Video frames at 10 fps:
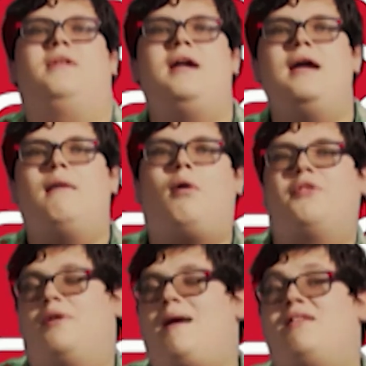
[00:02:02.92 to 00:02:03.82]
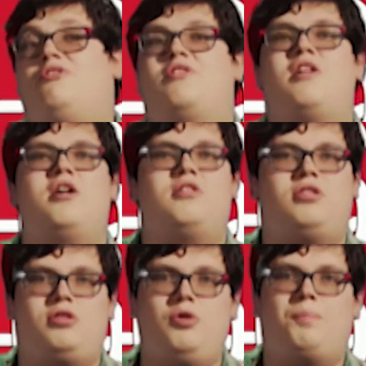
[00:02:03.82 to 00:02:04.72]
While their message is
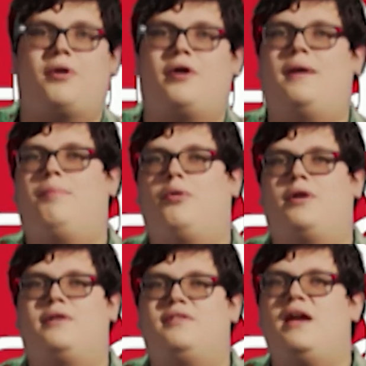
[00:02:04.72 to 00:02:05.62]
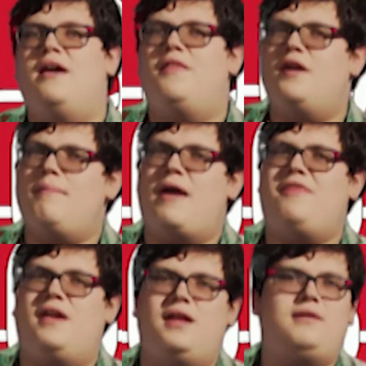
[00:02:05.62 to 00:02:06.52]
super important, their
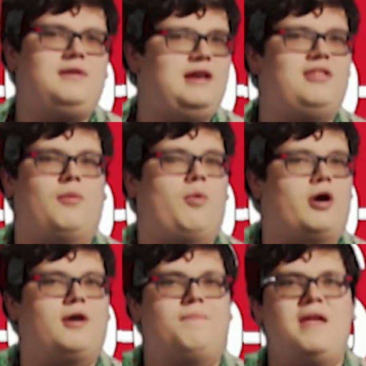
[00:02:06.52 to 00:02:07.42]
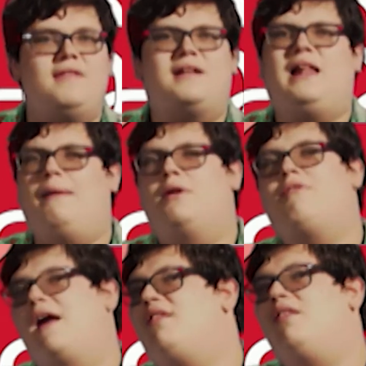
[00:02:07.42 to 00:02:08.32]
method needs some work. The climate
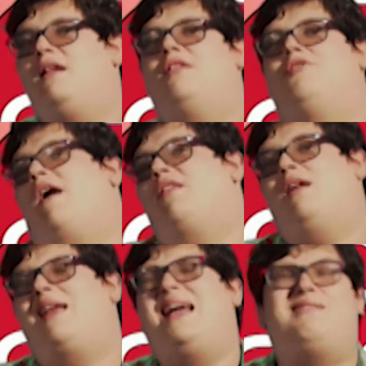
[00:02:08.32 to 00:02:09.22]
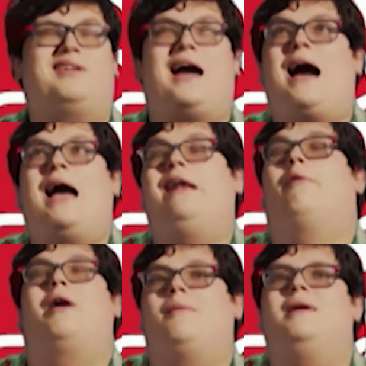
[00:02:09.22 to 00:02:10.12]
crisis needs addressing. I kind of want to
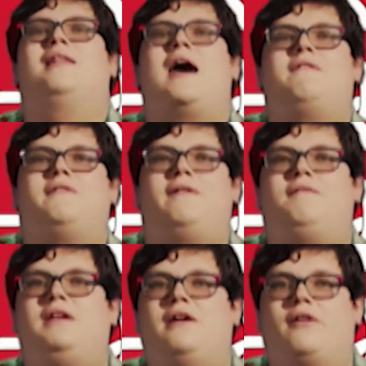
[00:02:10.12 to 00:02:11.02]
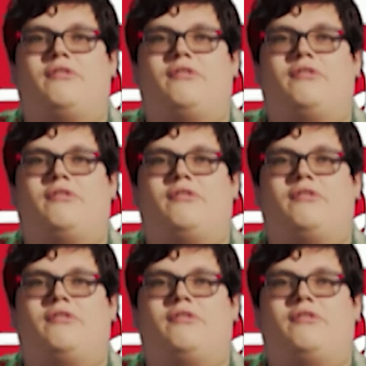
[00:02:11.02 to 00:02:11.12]
be alive in 50 years.